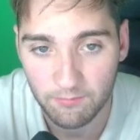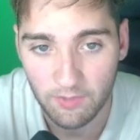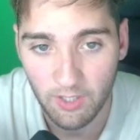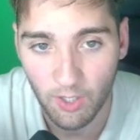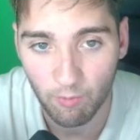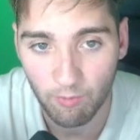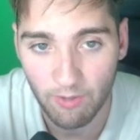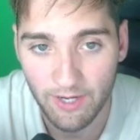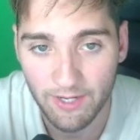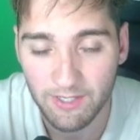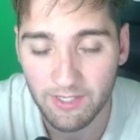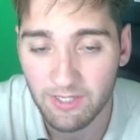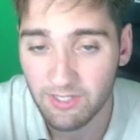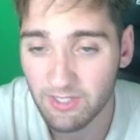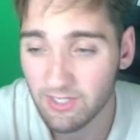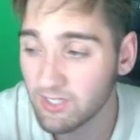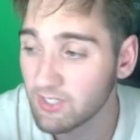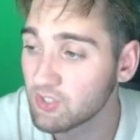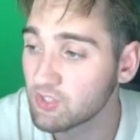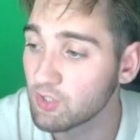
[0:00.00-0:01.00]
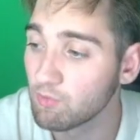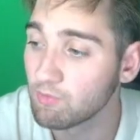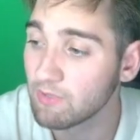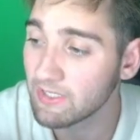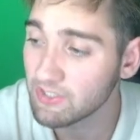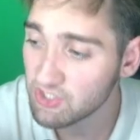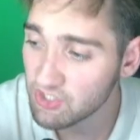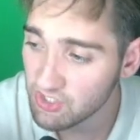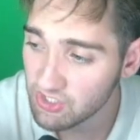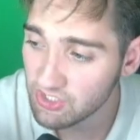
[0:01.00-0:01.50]
All right, so
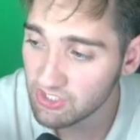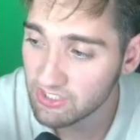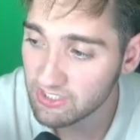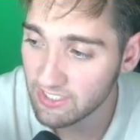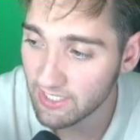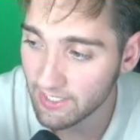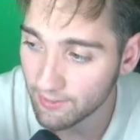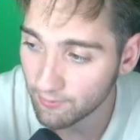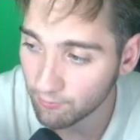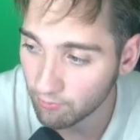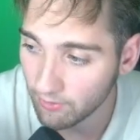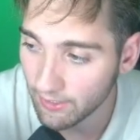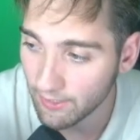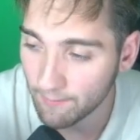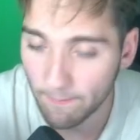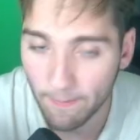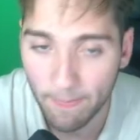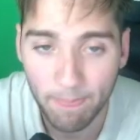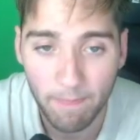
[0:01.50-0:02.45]
let's just say, right,